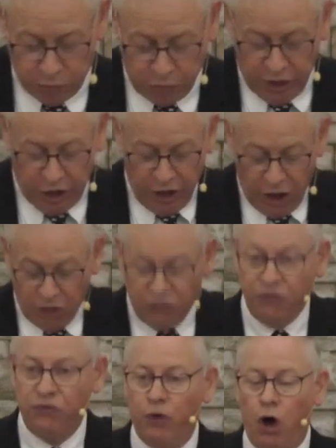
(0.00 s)
They
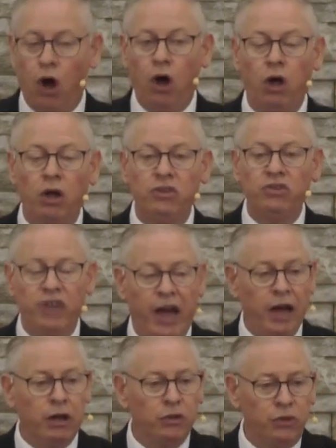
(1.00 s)
fall down.